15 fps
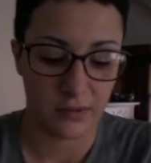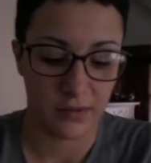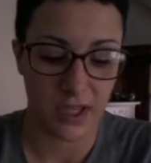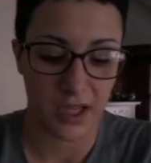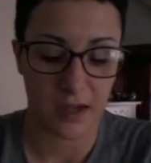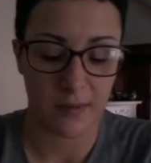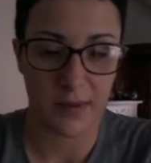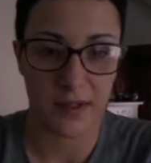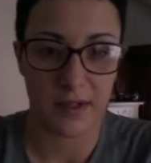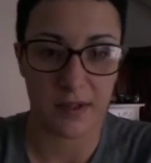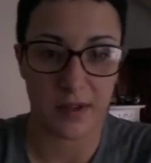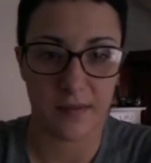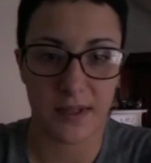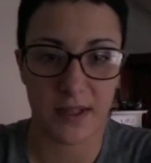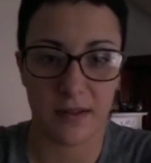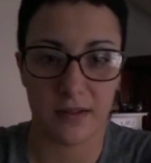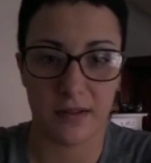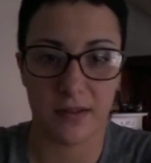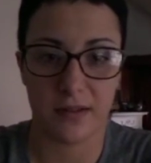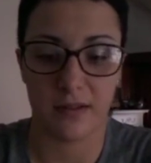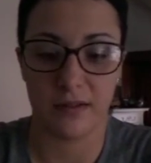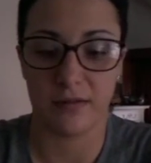taking my stem
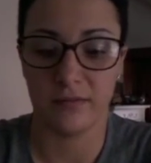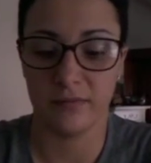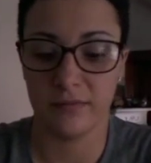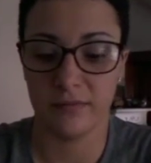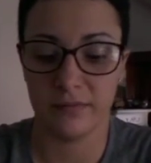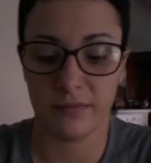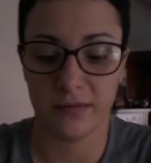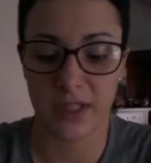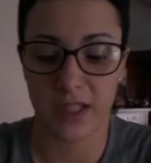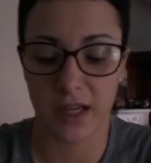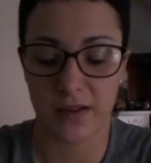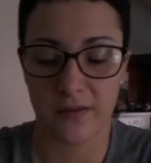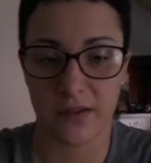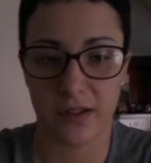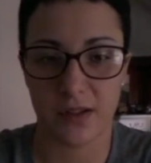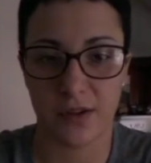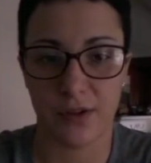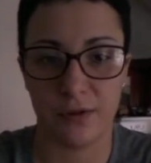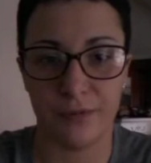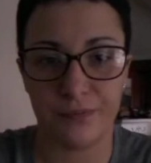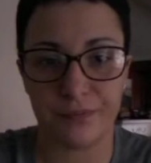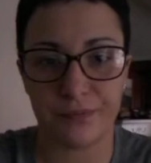cells and stuff.
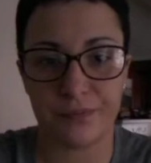So